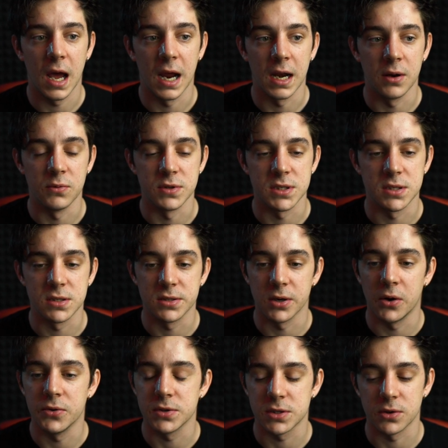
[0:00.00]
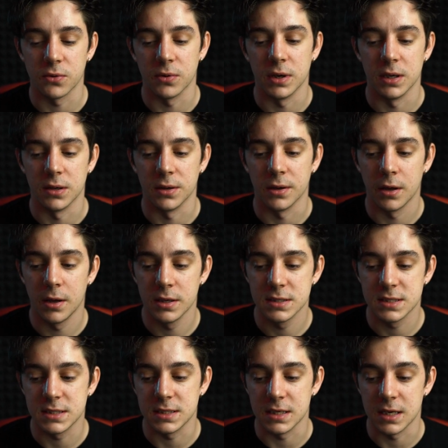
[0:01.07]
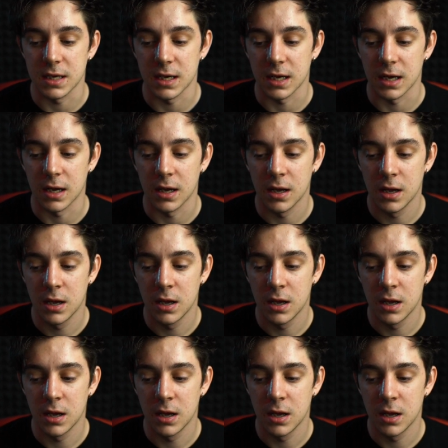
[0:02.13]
and it was so surreal seeing